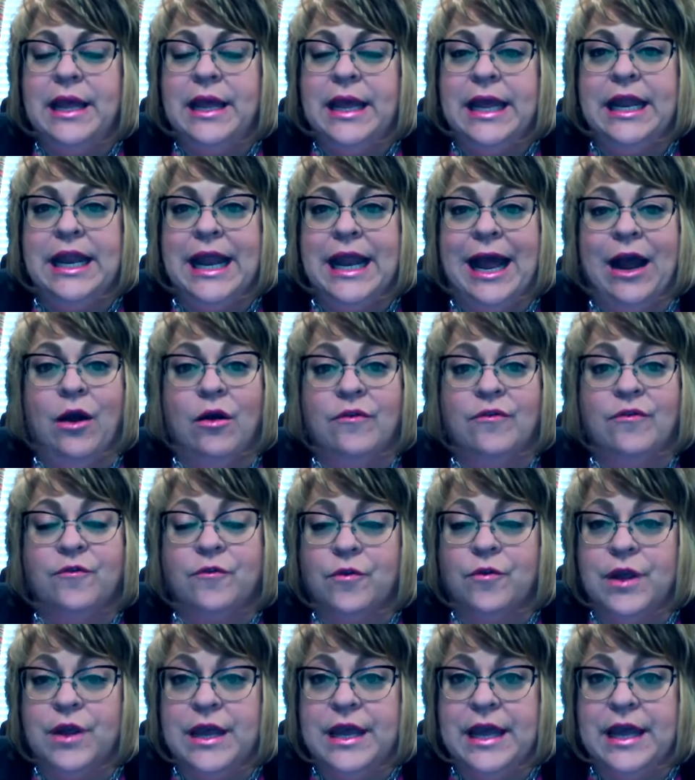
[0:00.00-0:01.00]
in our
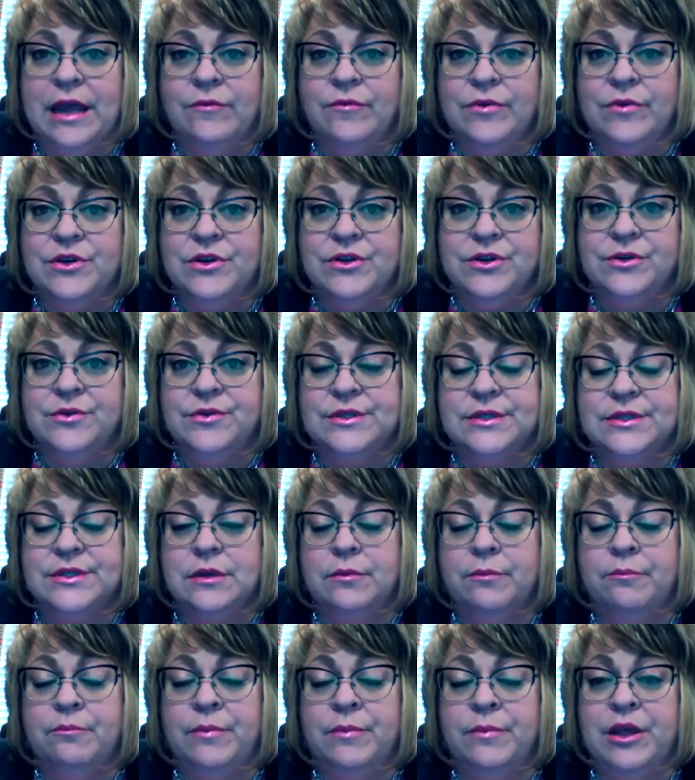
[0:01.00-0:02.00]
free and reduced
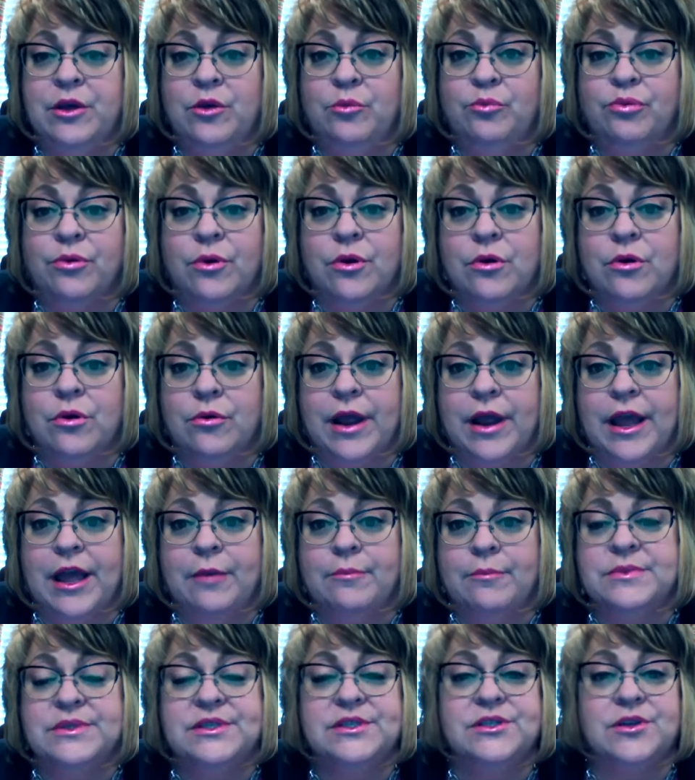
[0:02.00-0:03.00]
meal
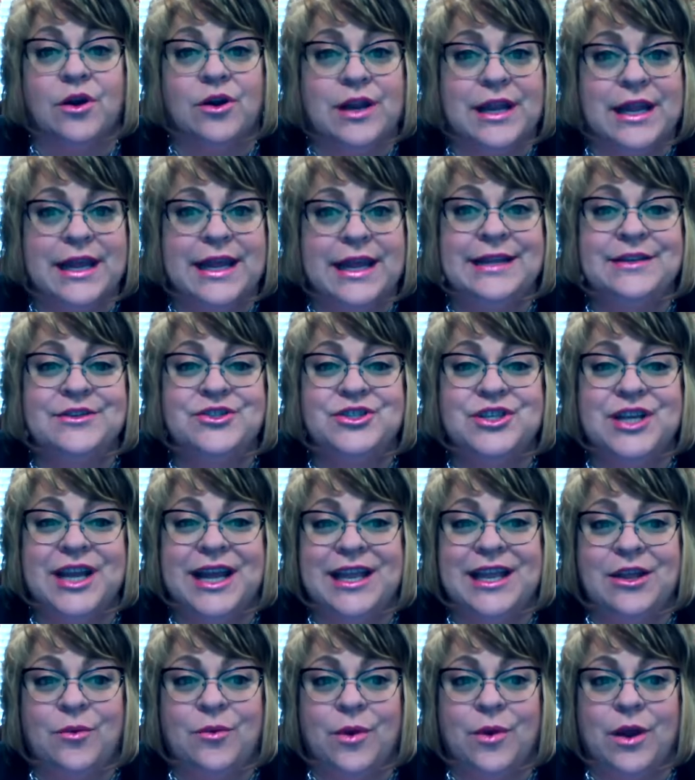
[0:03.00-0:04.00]
program starting in
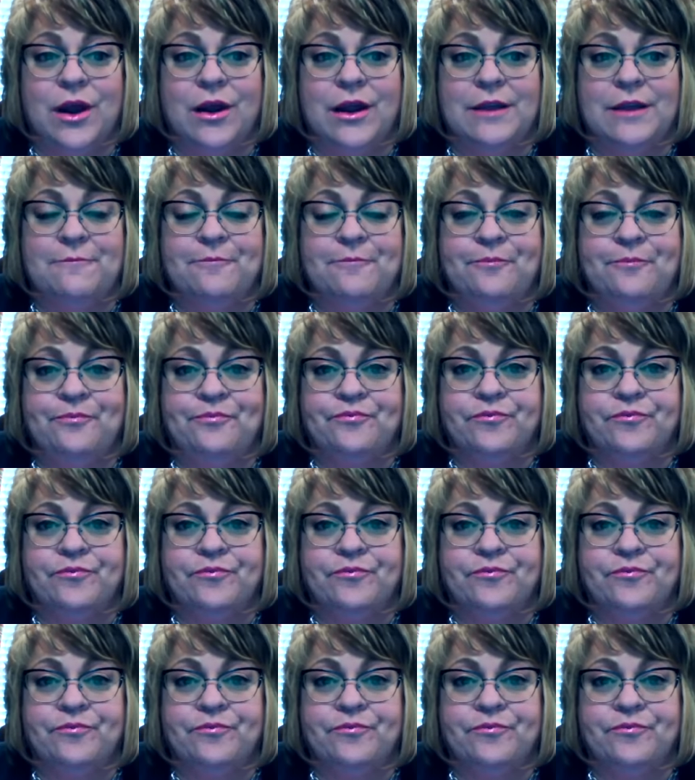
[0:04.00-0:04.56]
January.